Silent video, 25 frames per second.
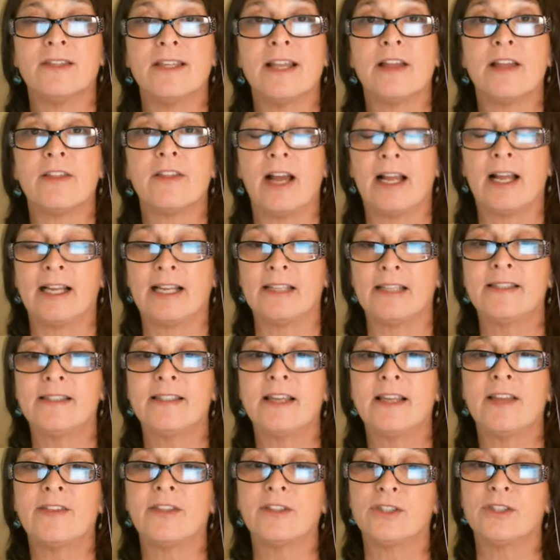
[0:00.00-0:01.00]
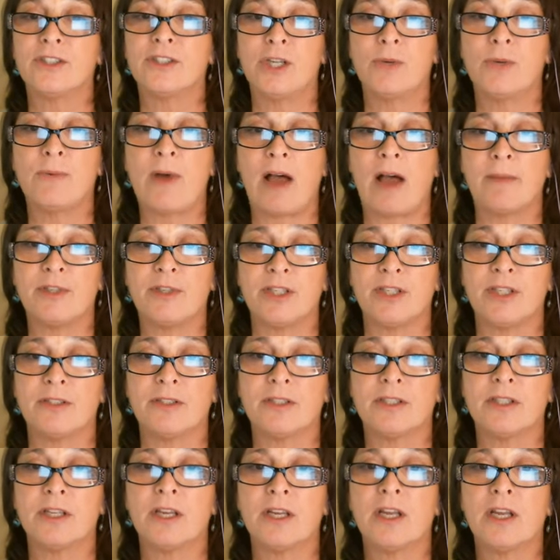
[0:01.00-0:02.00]
Now, like I said, there's two
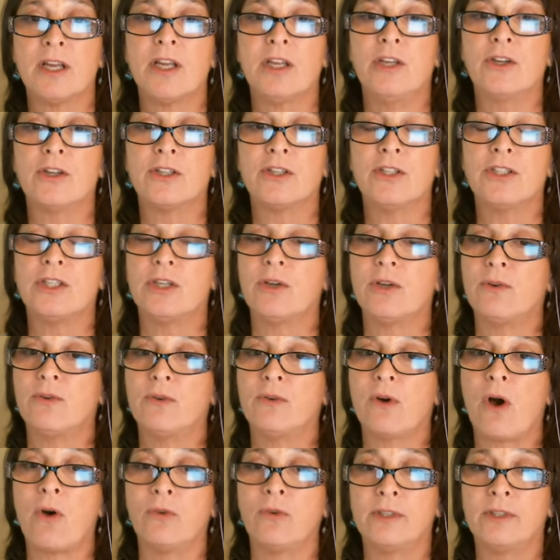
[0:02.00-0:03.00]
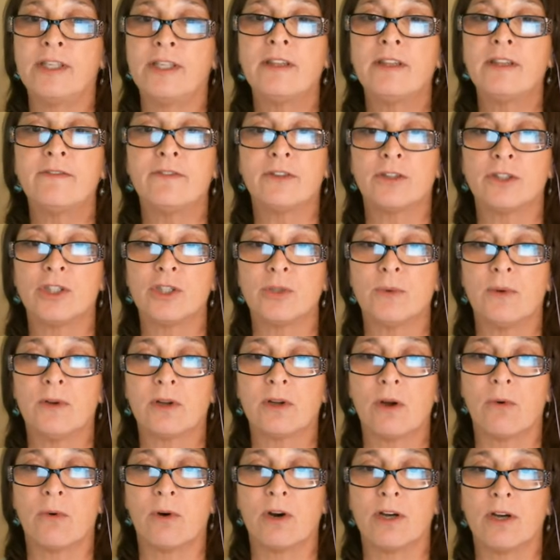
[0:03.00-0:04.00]
options. You can do only the virtual
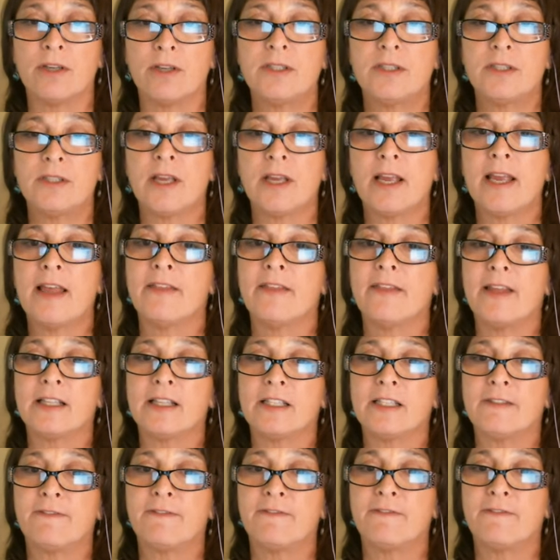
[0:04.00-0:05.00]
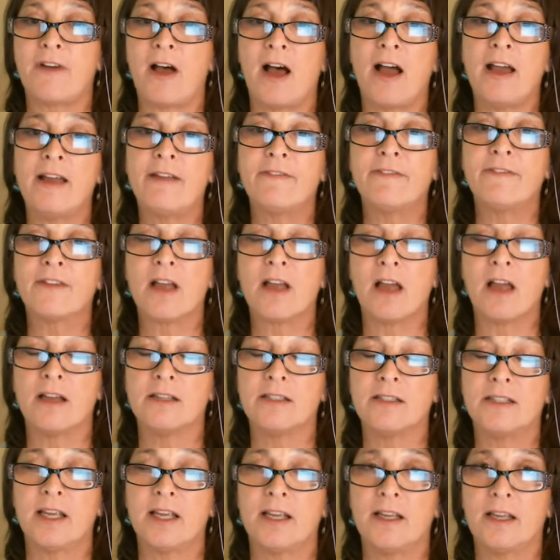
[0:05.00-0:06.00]
course. That's 5
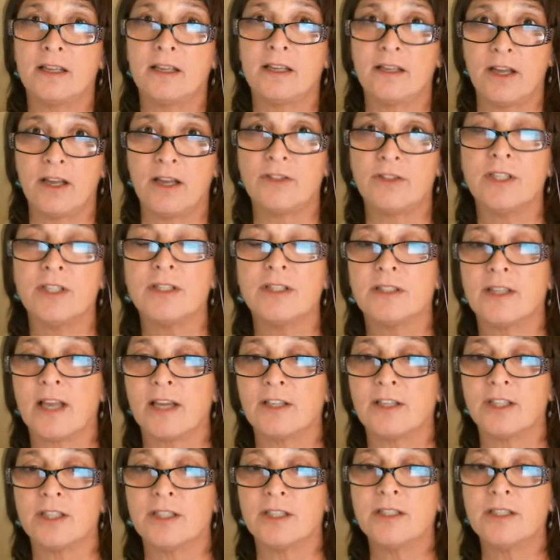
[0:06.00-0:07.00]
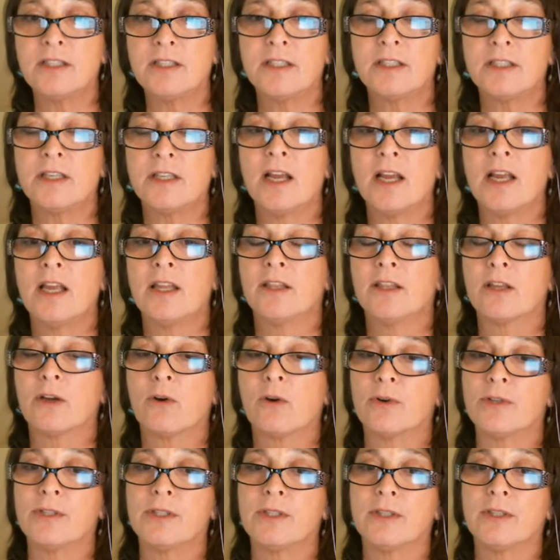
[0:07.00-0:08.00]
content and coaching sessions.
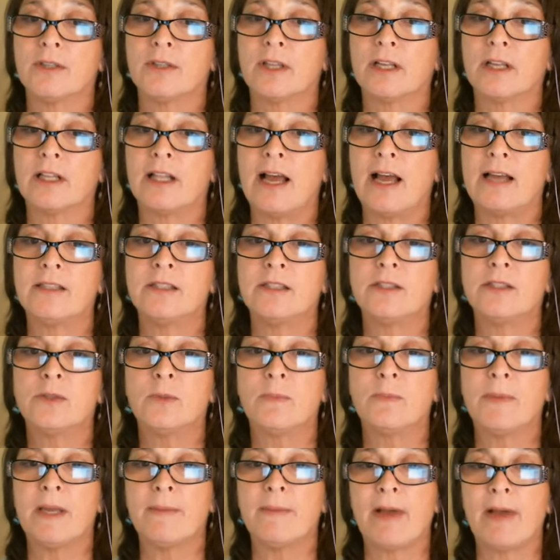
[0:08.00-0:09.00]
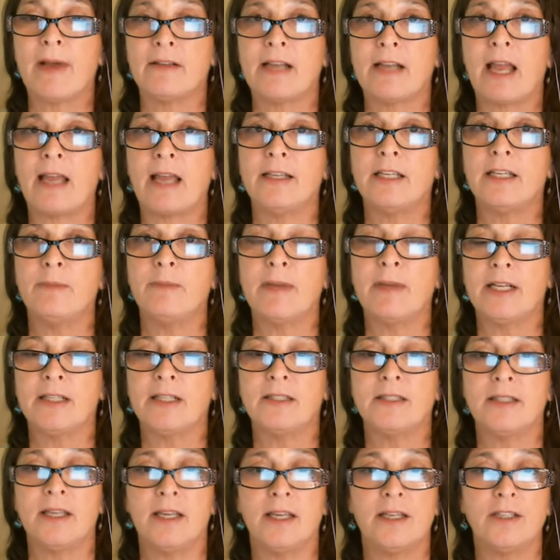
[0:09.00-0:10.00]
The classes will be about 90
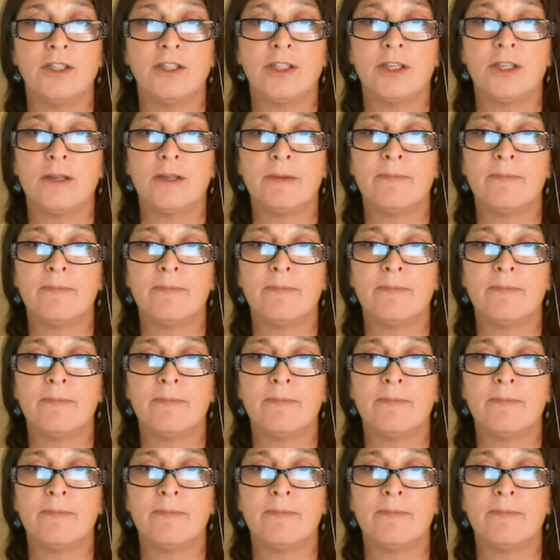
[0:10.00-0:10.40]
minutes each.